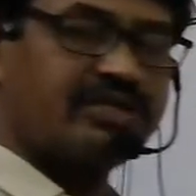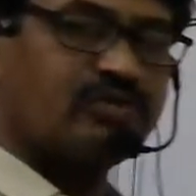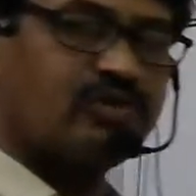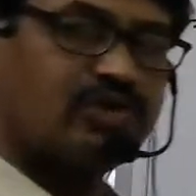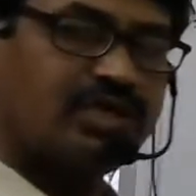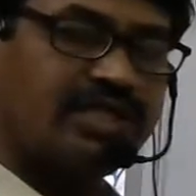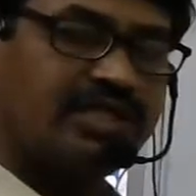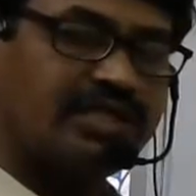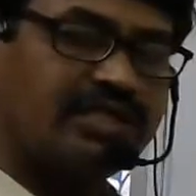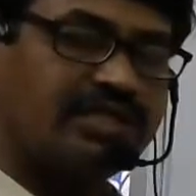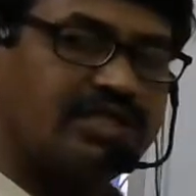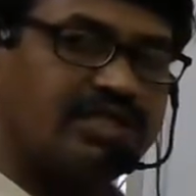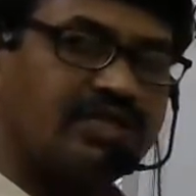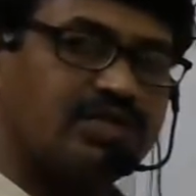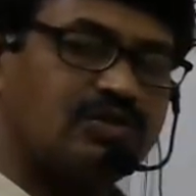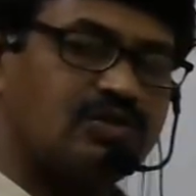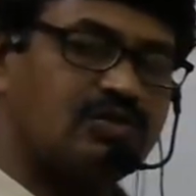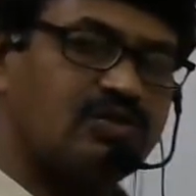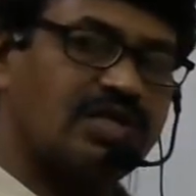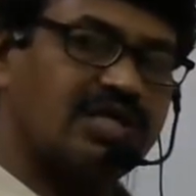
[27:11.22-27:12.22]
only
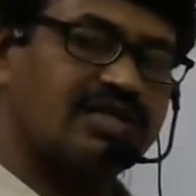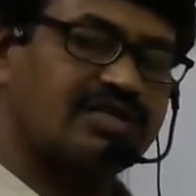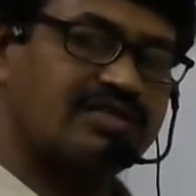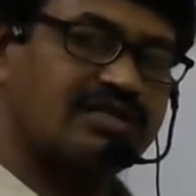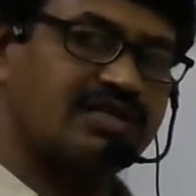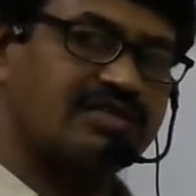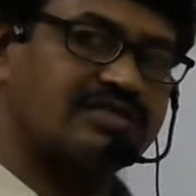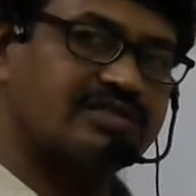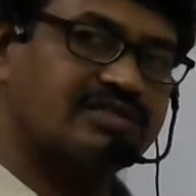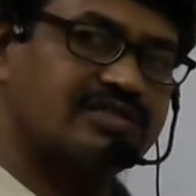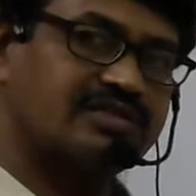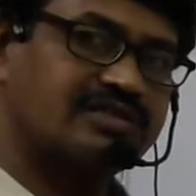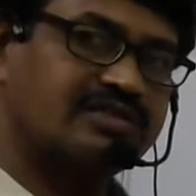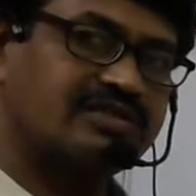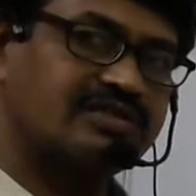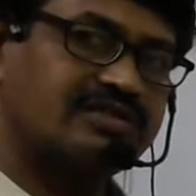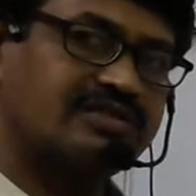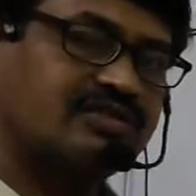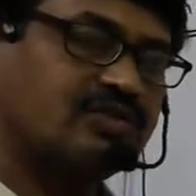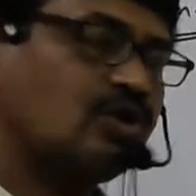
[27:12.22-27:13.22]
2 electrons.
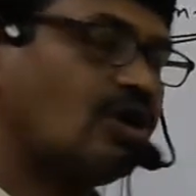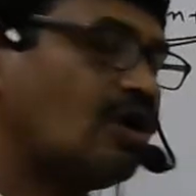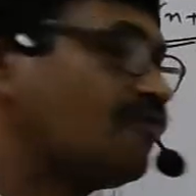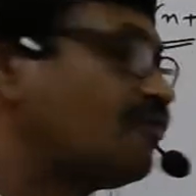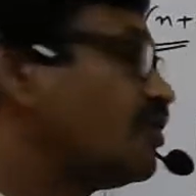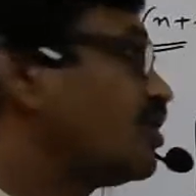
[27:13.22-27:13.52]
So after